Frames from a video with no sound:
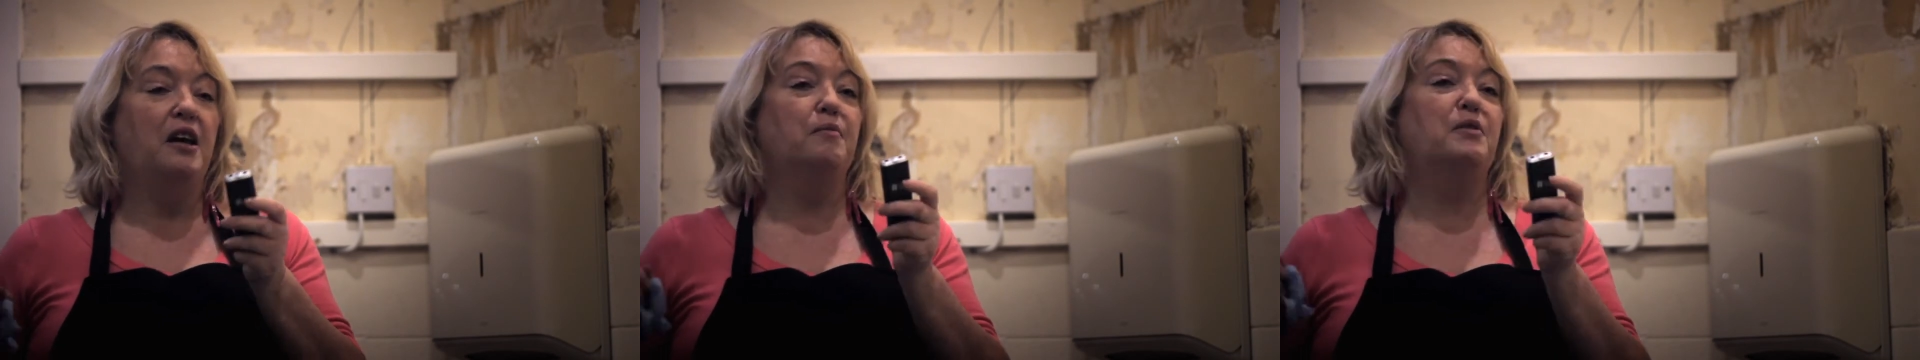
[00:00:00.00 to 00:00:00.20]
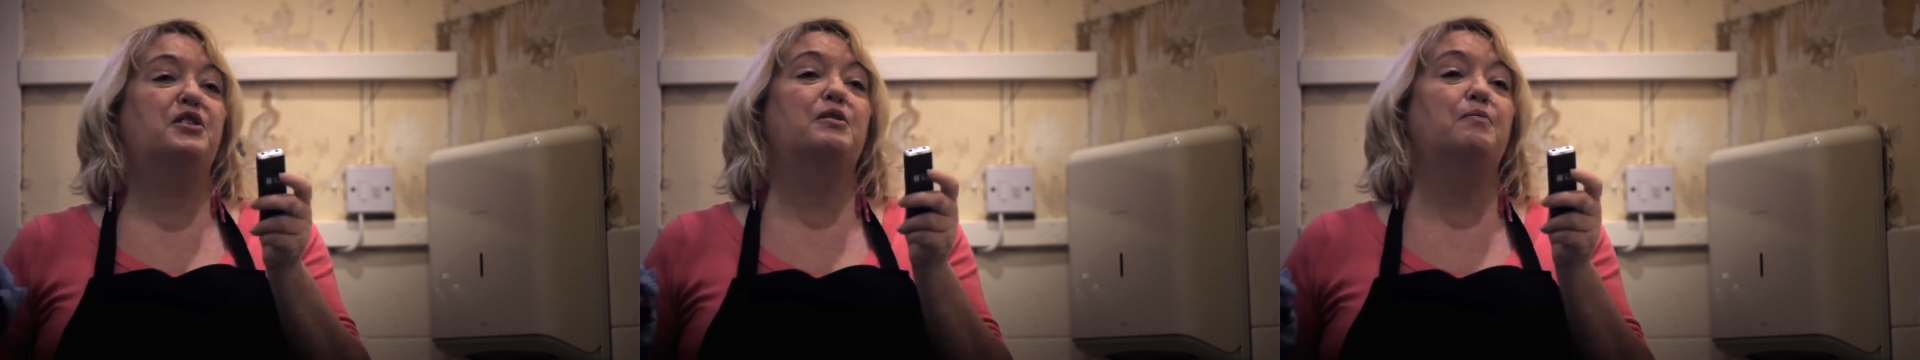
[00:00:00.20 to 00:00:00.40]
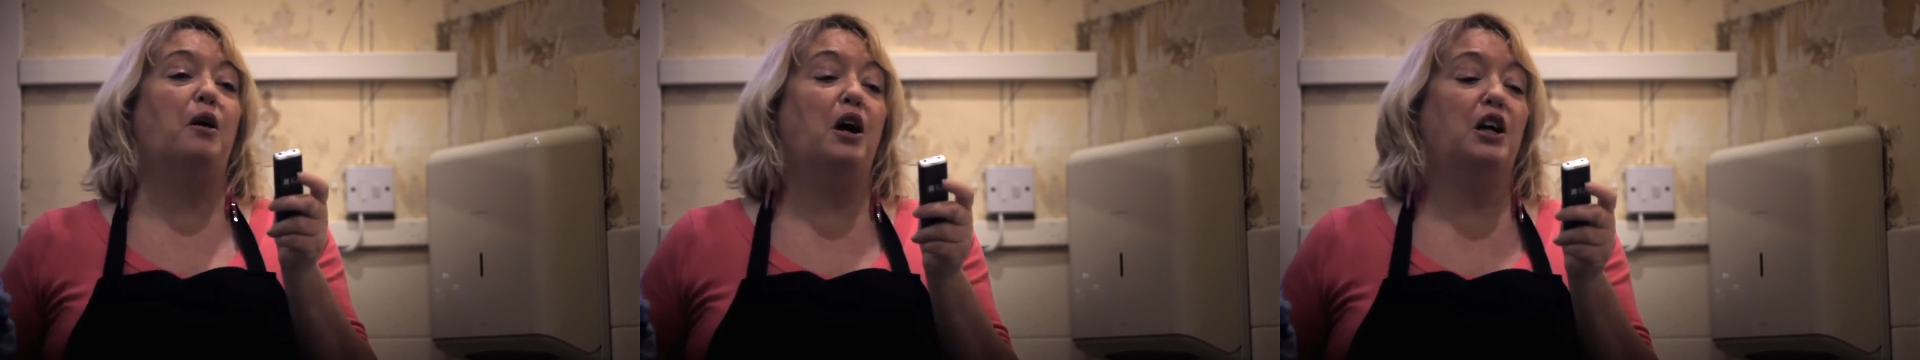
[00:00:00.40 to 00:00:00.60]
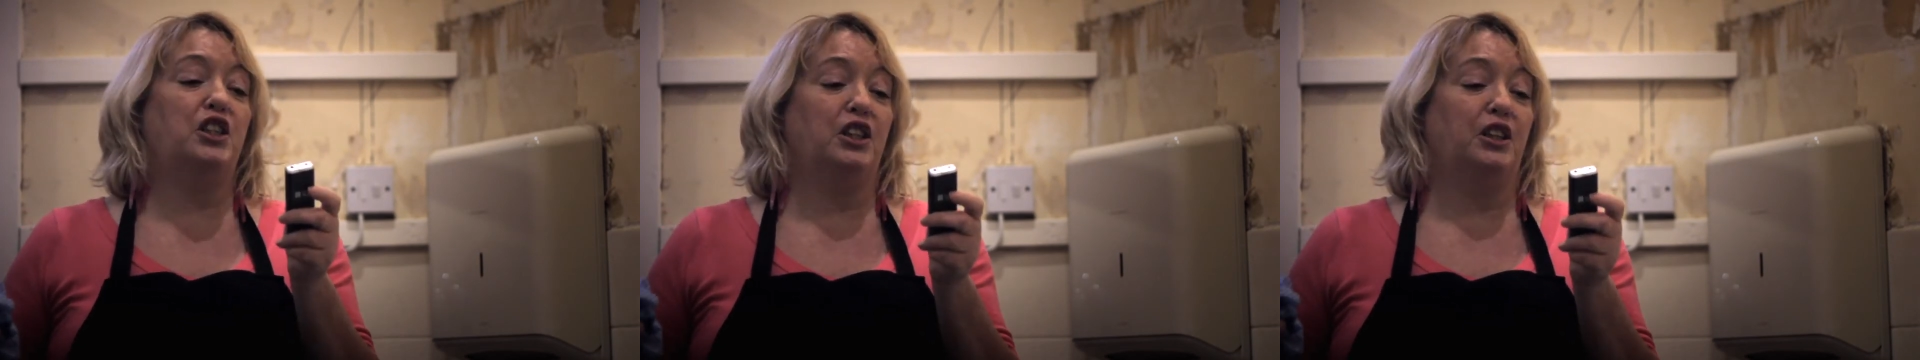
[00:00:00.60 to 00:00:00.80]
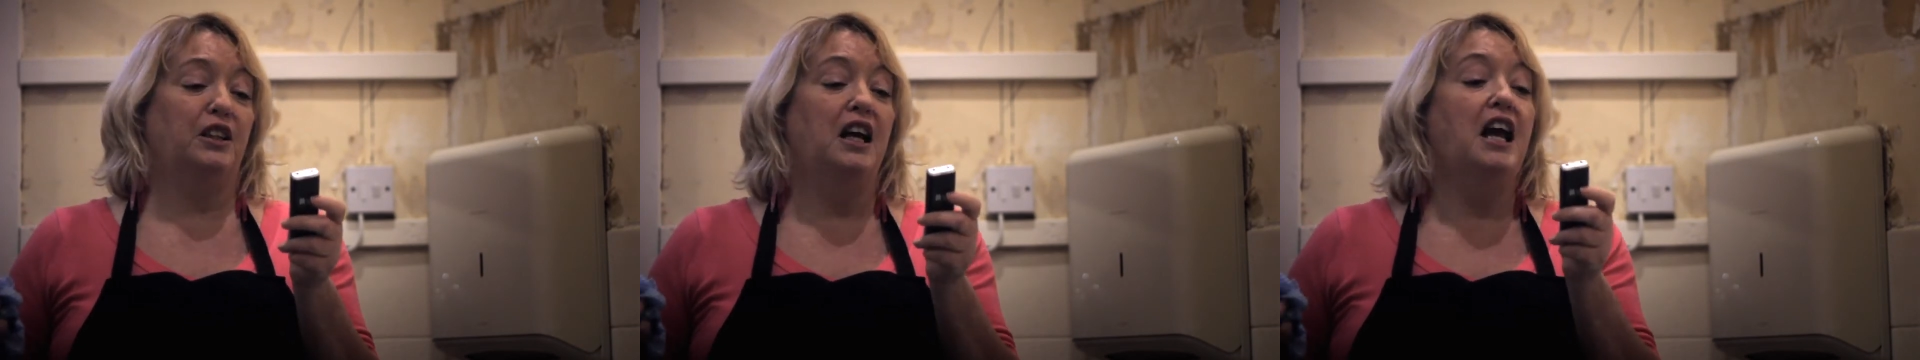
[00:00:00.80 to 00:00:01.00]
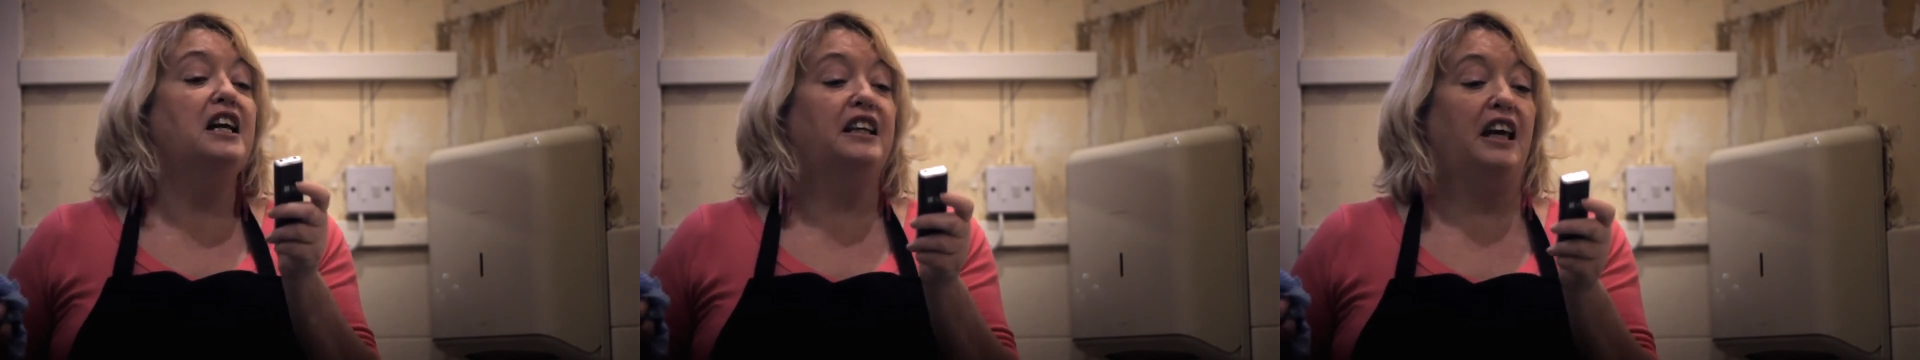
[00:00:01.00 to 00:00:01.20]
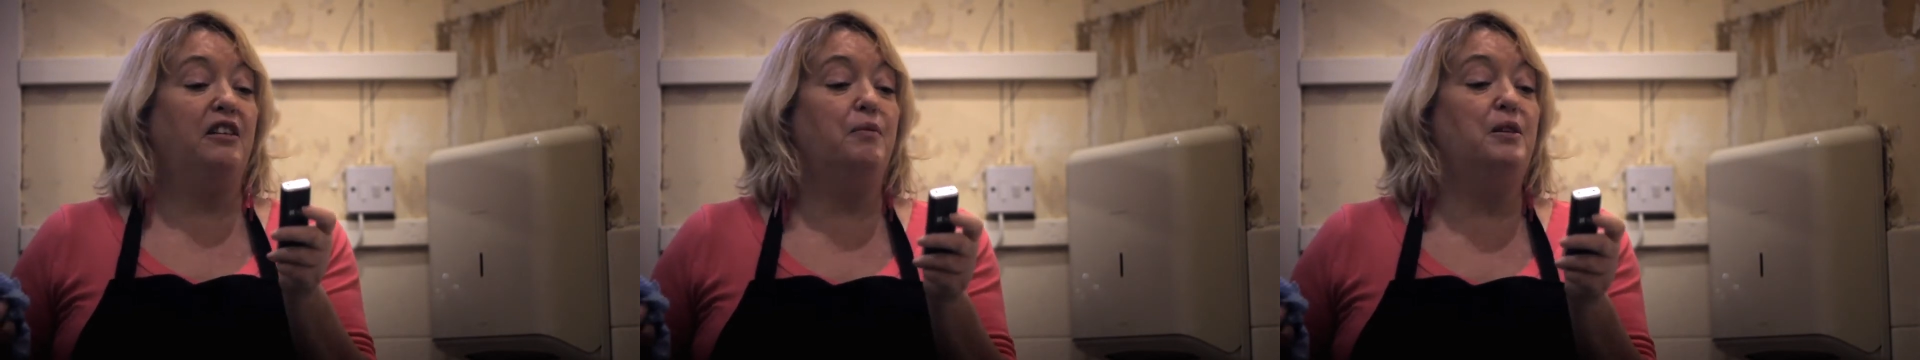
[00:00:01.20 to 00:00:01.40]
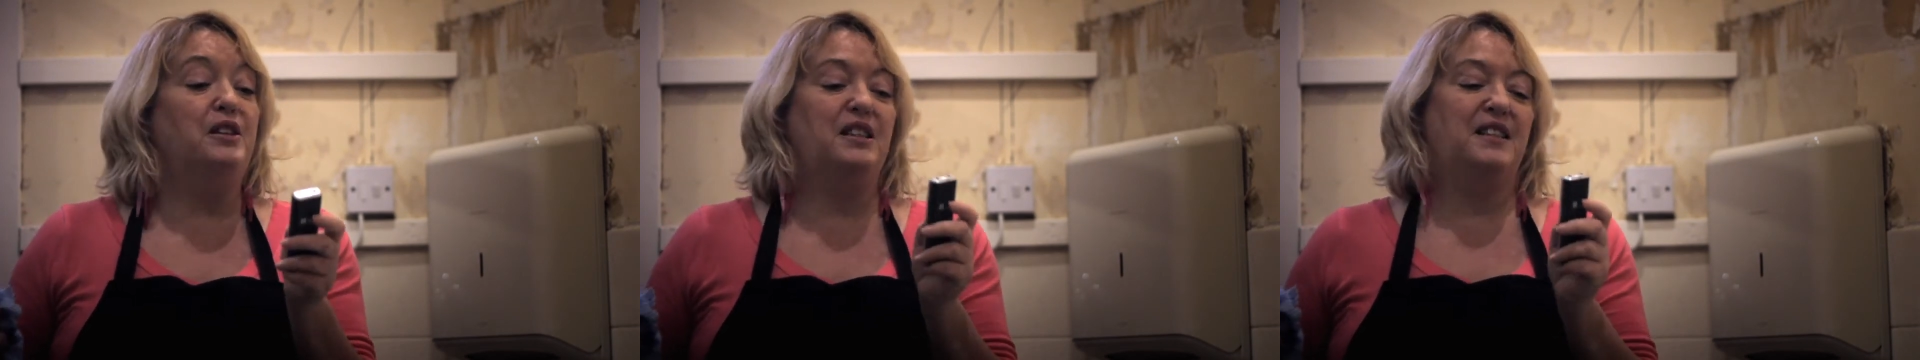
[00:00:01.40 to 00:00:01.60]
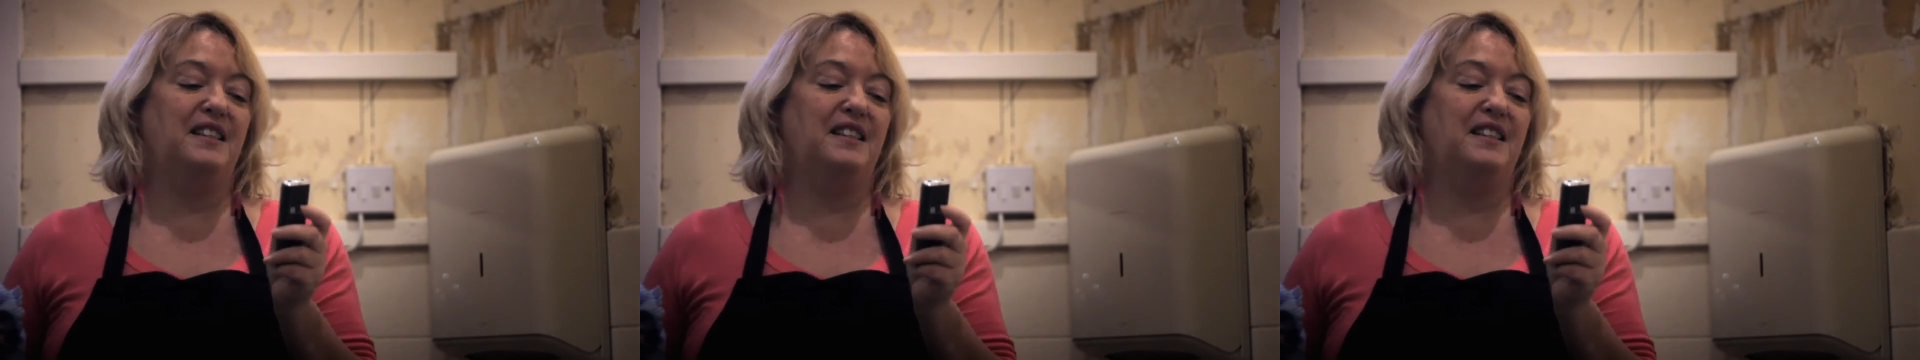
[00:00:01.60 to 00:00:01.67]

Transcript: Mr. Marshall gave me this